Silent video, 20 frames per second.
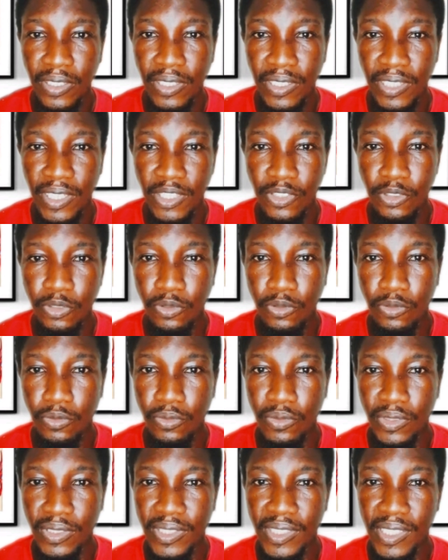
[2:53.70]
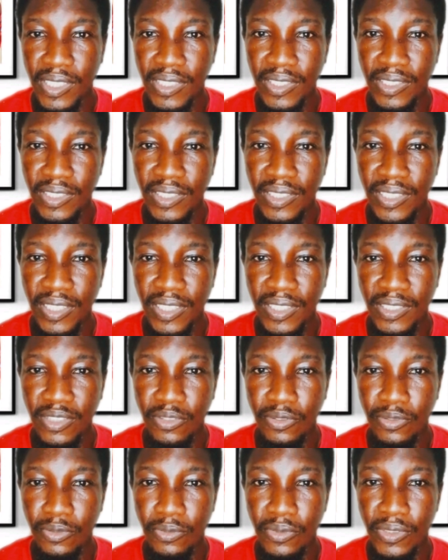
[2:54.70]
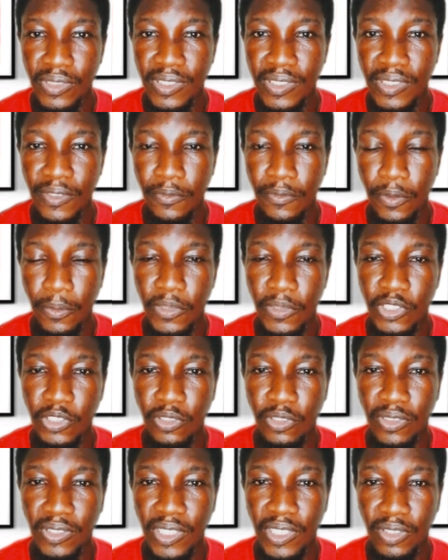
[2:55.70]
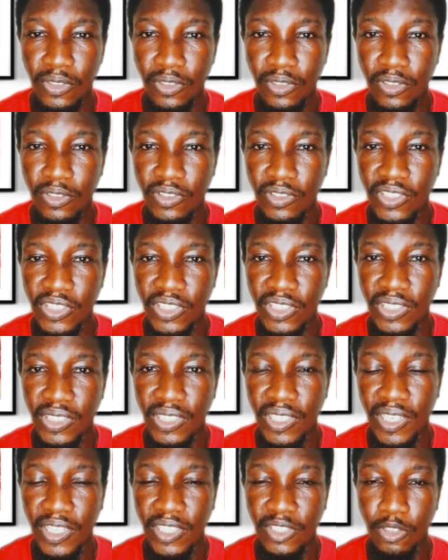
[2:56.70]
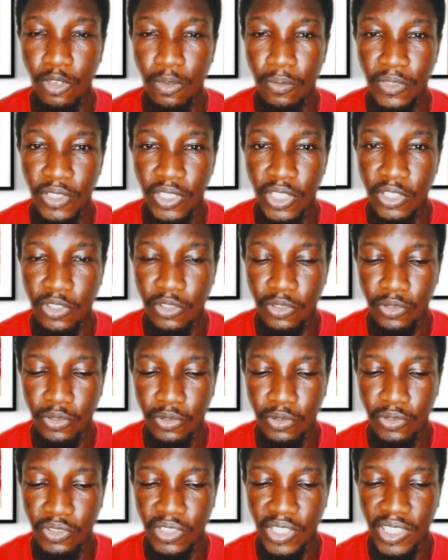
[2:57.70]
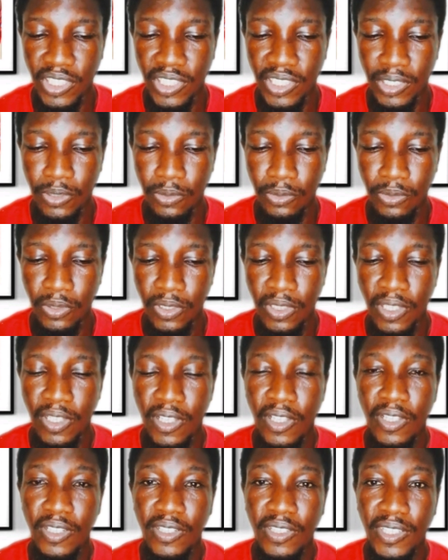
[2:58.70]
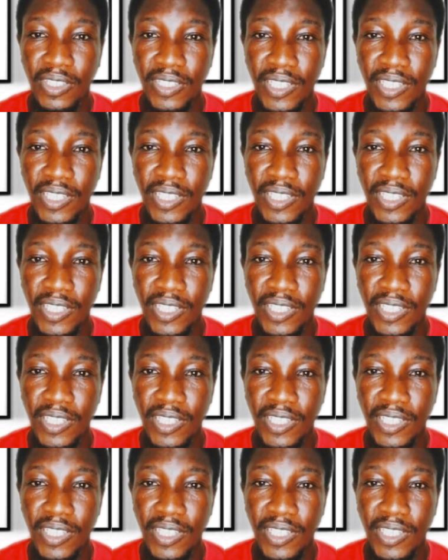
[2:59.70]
It has to do with anything that has to do with information technology and communication, so check it out. The